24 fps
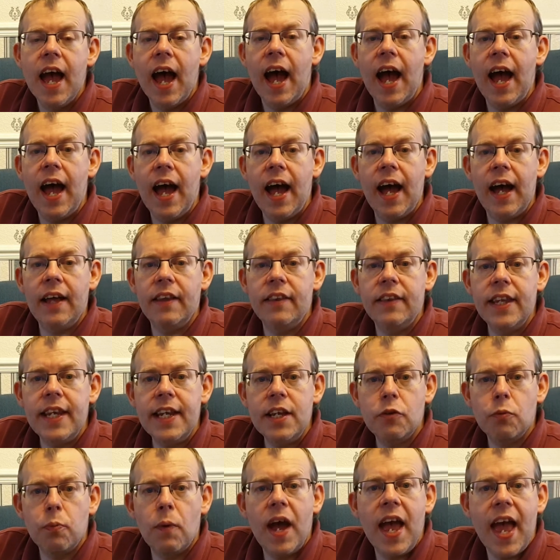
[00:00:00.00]
And
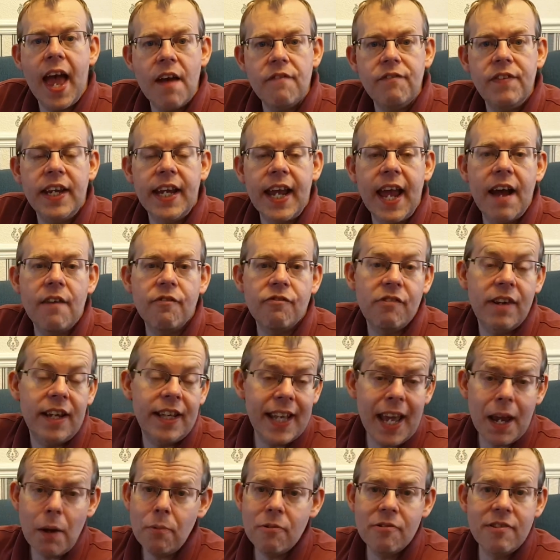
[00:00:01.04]
these were heavy cavalry,
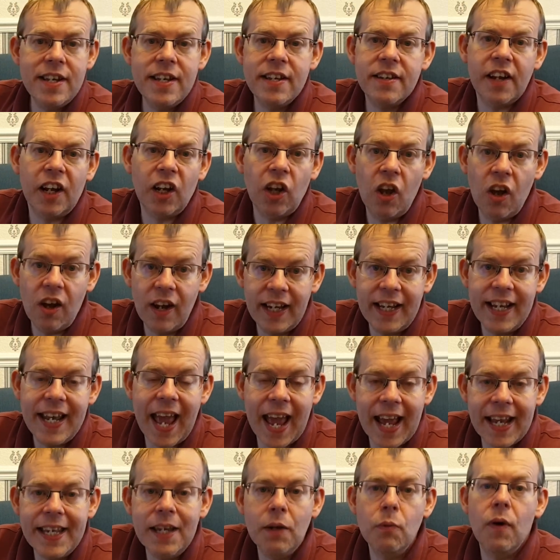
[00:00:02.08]
and they were in decline
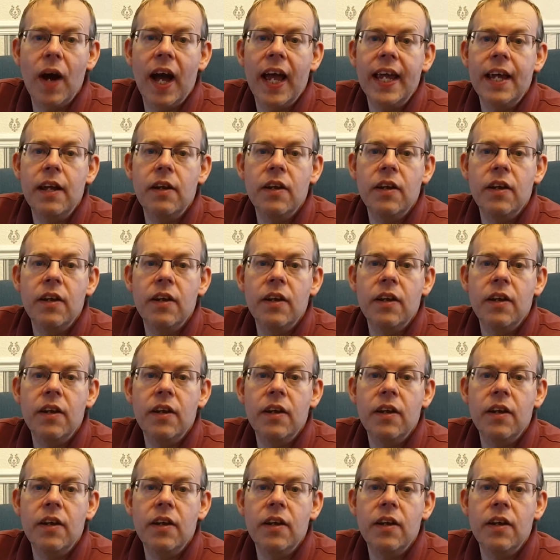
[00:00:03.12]
anyway.